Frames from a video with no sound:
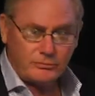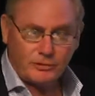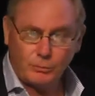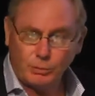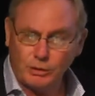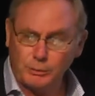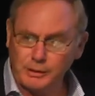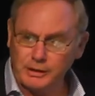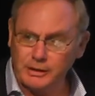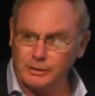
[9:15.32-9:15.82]

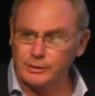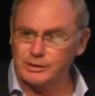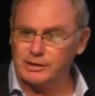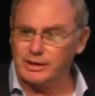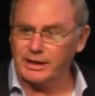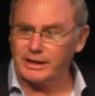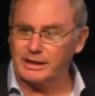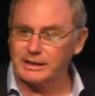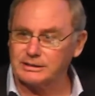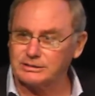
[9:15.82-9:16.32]
What are we going to
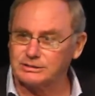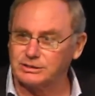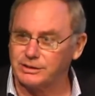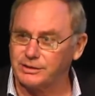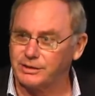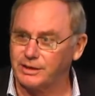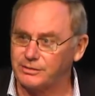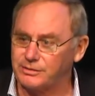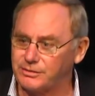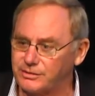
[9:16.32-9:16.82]
engage in
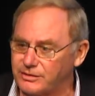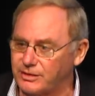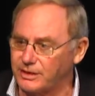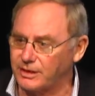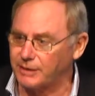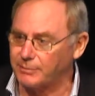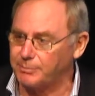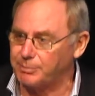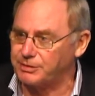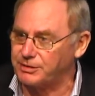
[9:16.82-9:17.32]
this
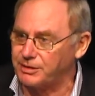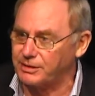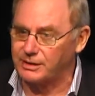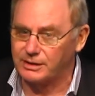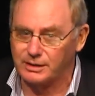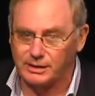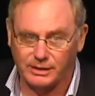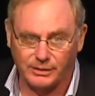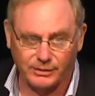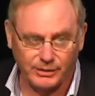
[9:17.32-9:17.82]

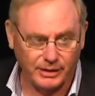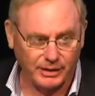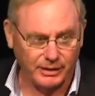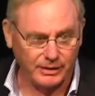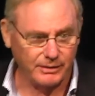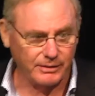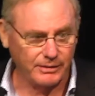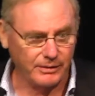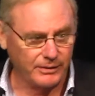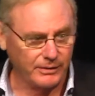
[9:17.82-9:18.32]
particular area?
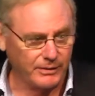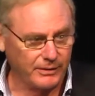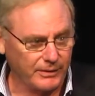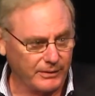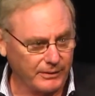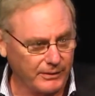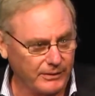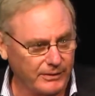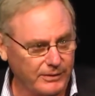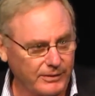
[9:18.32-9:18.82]

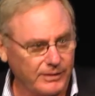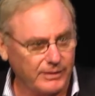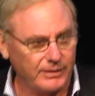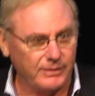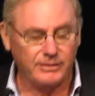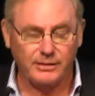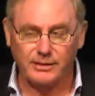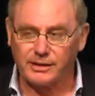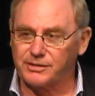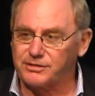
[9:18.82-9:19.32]

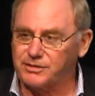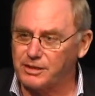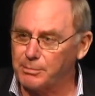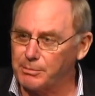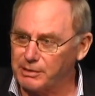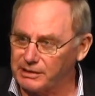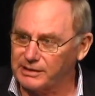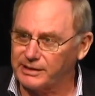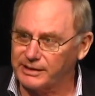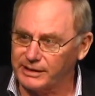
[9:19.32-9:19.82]
It's the
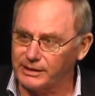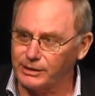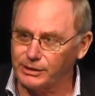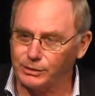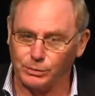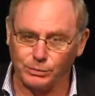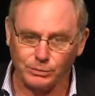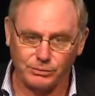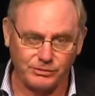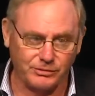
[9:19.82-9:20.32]

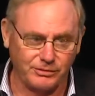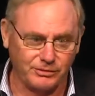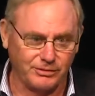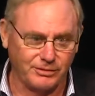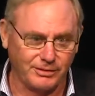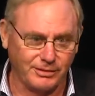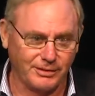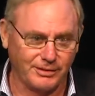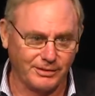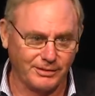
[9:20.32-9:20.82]
millennials.
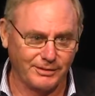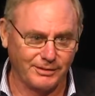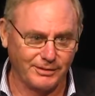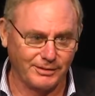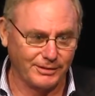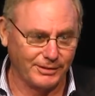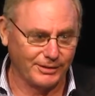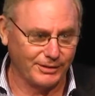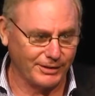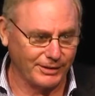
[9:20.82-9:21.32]

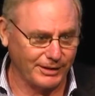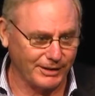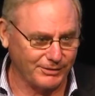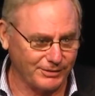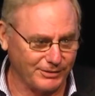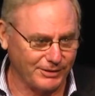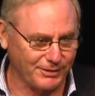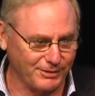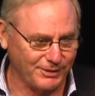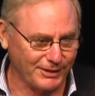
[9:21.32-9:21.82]

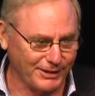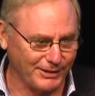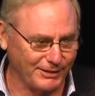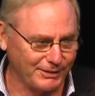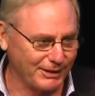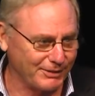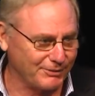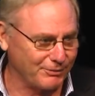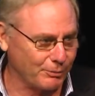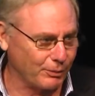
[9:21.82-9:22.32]
That's the thing.
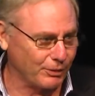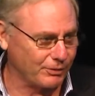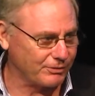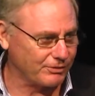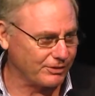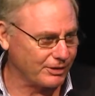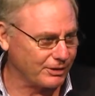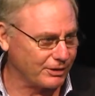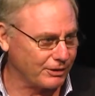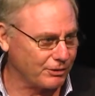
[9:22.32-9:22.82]
That's what's
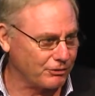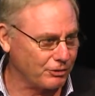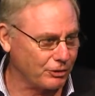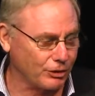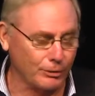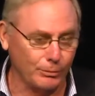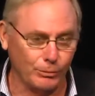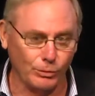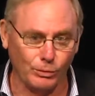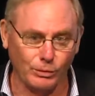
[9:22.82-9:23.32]
going to
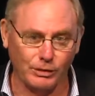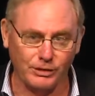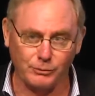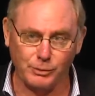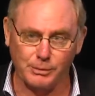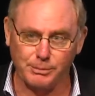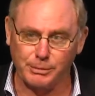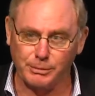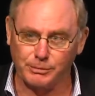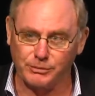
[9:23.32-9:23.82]
determine all this.
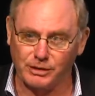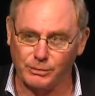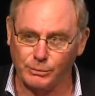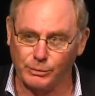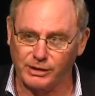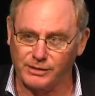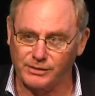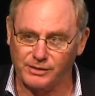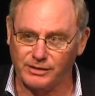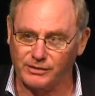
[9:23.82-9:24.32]
When people say,
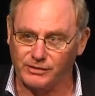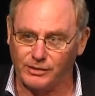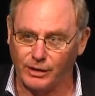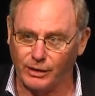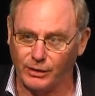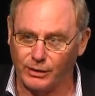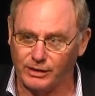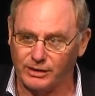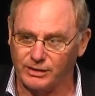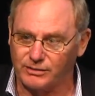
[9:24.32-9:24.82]
where are things
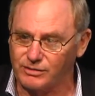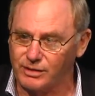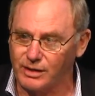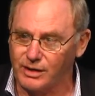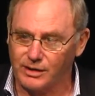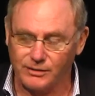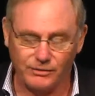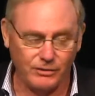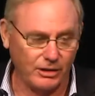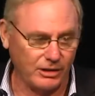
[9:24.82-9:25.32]
going? It's
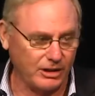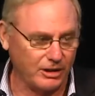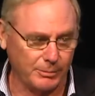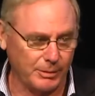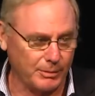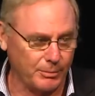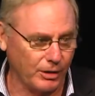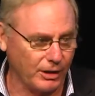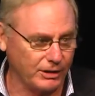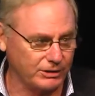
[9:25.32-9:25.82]
not going to
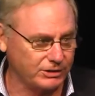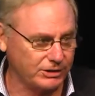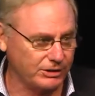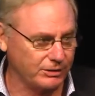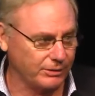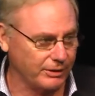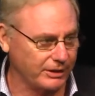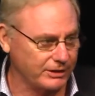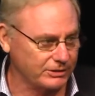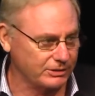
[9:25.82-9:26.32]
be my
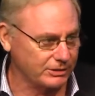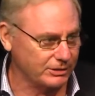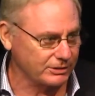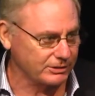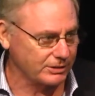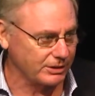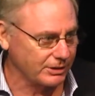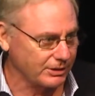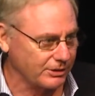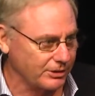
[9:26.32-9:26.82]
generation that's
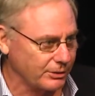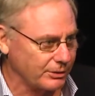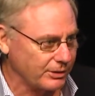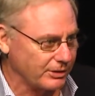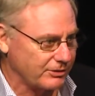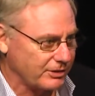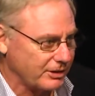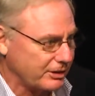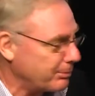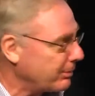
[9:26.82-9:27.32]
going to do it.
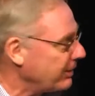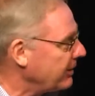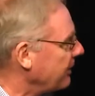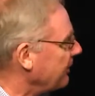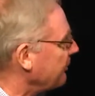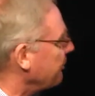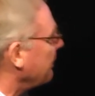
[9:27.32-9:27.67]
It's going to be these